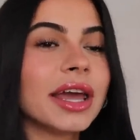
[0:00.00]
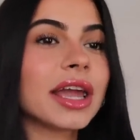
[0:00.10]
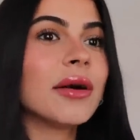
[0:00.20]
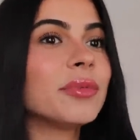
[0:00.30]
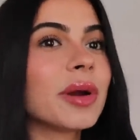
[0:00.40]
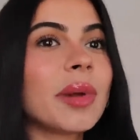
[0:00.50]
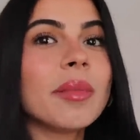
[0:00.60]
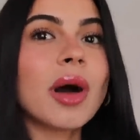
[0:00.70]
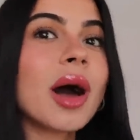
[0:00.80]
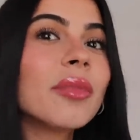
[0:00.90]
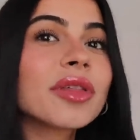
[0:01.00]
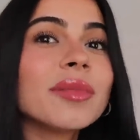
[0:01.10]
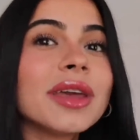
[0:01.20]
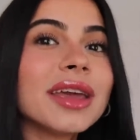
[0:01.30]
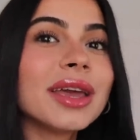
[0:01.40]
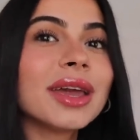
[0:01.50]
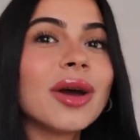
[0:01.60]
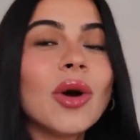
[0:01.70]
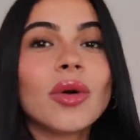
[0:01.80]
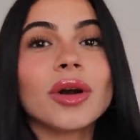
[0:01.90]
Like, I would bring my mom with
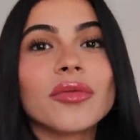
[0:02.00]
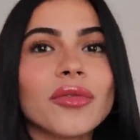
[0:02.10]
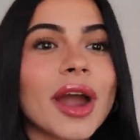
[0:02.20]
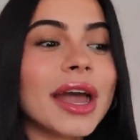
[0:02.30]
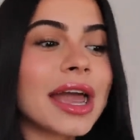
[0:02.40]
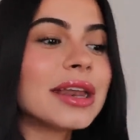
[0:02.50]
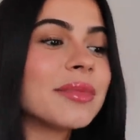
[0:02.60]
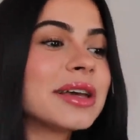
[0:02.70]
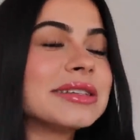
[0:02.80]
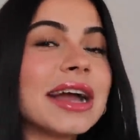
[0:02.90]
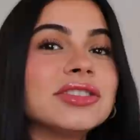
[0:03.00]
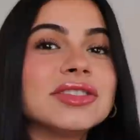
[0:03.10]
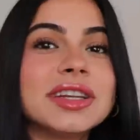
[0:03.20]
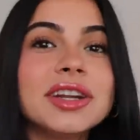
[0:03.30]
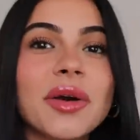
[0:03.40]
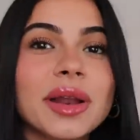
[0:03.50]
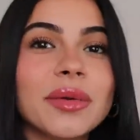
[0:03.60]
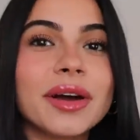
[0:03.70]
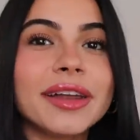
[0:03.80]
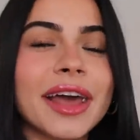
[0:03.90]
me or a friend because just didn't know anyone.